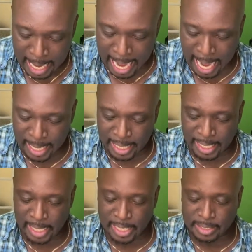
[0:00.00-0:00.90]
and it
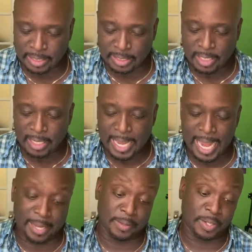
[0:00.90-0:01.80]
is,
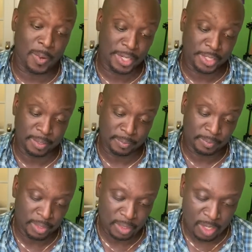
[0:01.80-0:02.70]
"Hey, question.
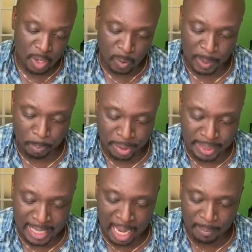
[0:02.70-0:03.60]
When
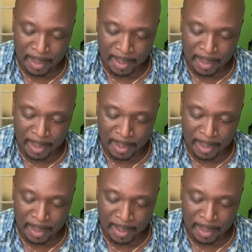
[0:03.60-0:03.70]
printing out my